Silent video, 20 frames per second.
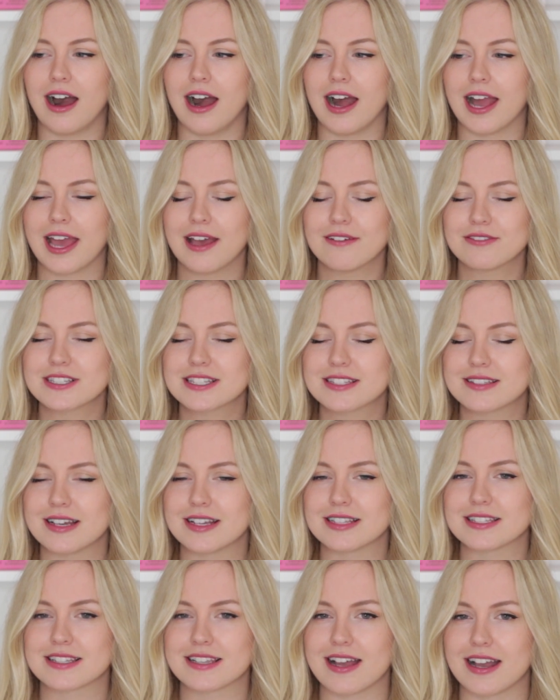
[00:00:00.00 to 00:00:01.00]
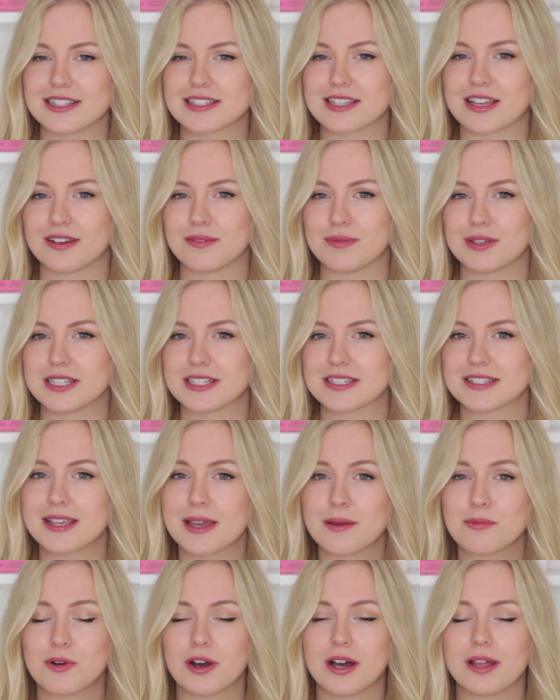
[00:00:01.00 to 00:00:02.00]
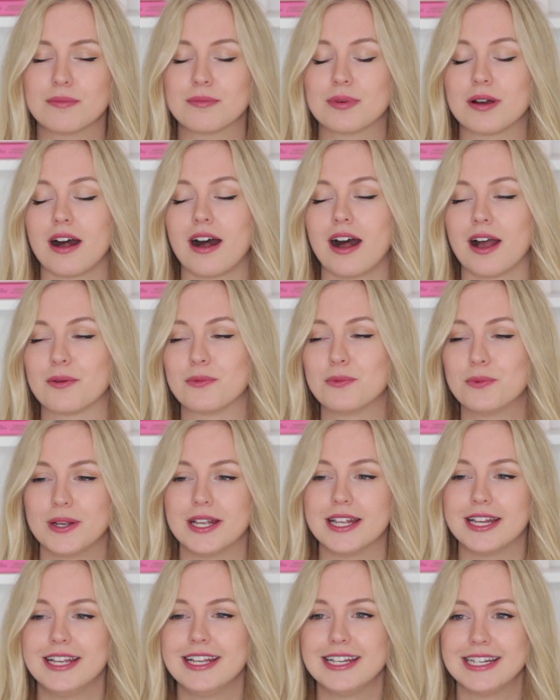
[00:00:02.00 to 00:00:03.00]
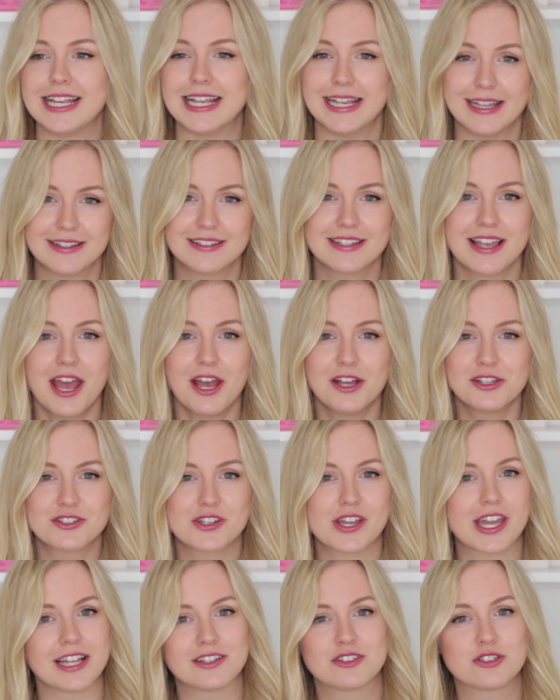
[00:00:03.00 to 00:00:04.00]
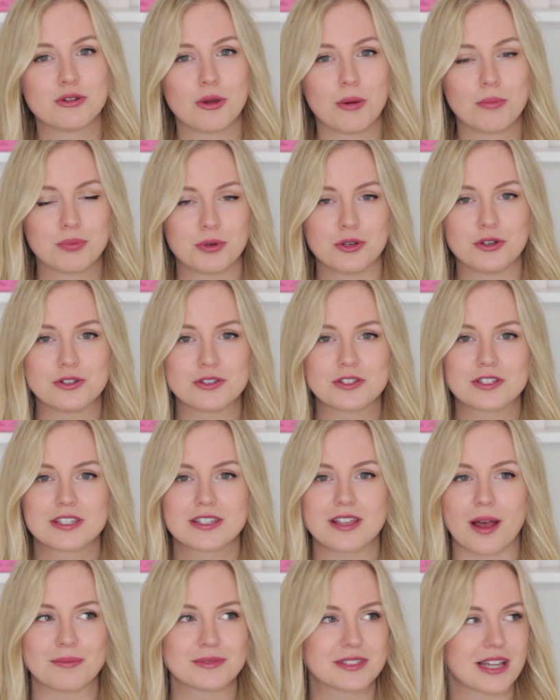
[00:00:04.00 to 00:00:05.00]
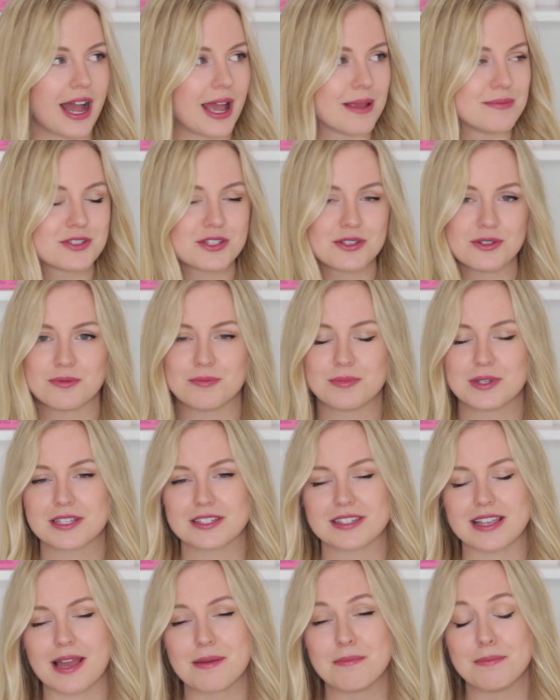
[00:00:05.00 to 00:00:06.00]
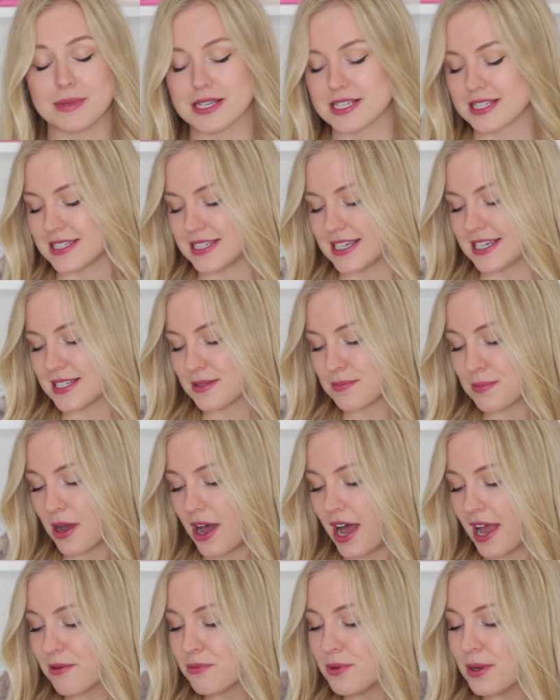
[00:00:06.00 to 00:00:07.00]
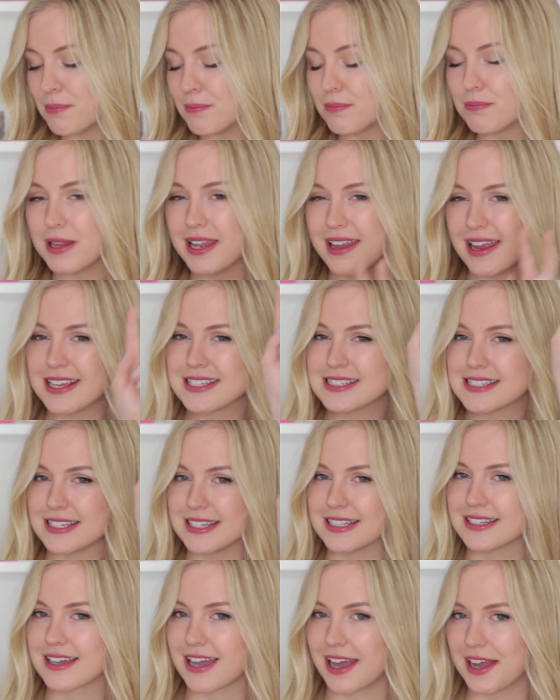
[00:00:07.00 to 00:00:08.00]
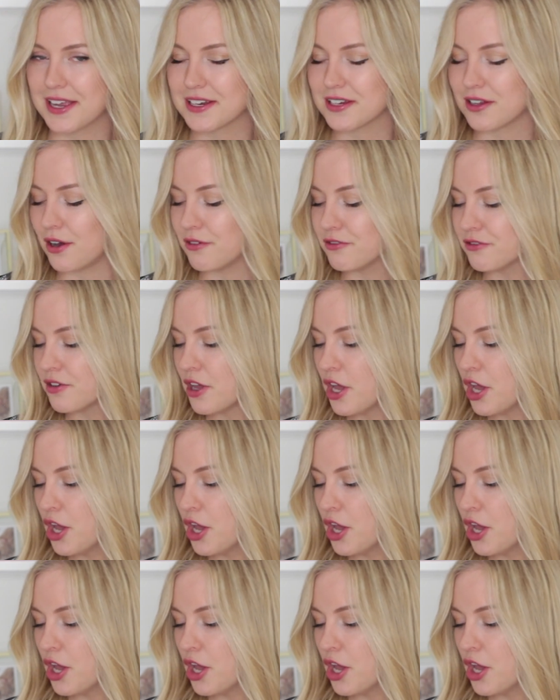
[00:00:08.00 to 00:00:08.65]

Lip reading: I have a sense that it's gonna be the same one, but I really need to get to a Boots sometime soon because I missed this. But I replaced it, kind of,